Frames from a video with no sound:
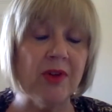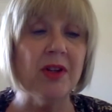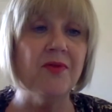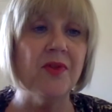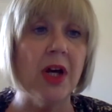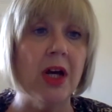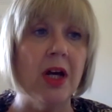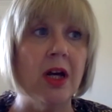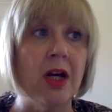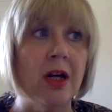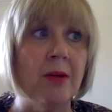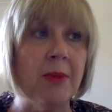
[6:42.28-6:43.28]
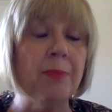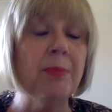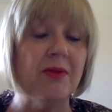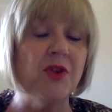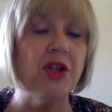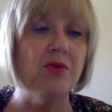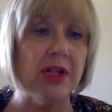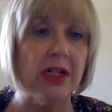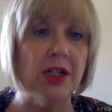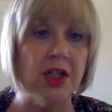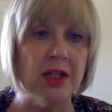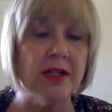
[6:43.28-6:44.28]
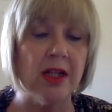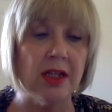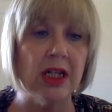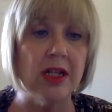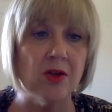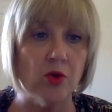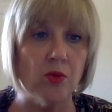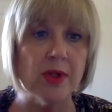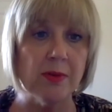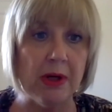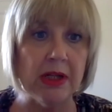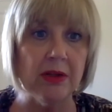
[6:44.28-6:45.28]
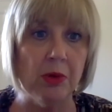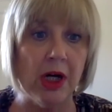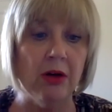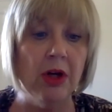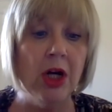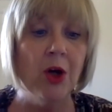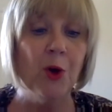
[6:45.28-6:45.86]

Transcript: A bit of due diligence, I think, is always worthwhile.